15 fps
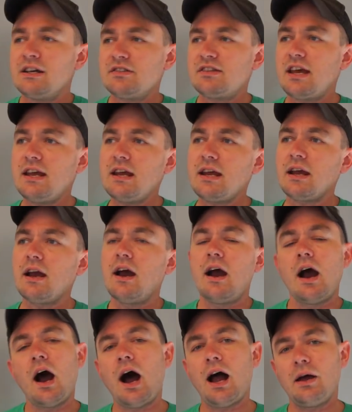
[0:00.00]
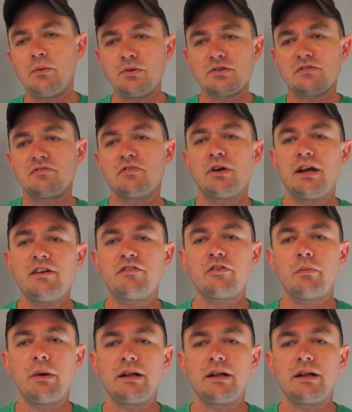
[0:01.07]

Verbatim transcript: Saying, I was afraid for